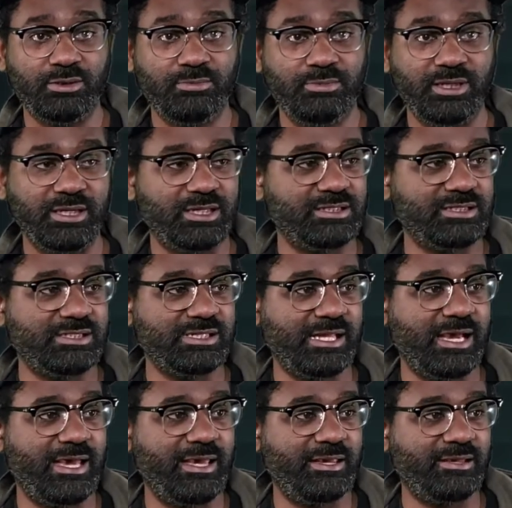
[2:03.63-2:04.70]
Because it's
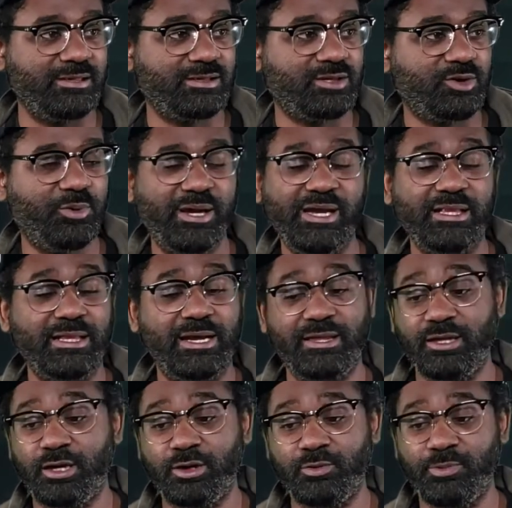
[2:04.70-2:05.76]
like, Queen like, yo,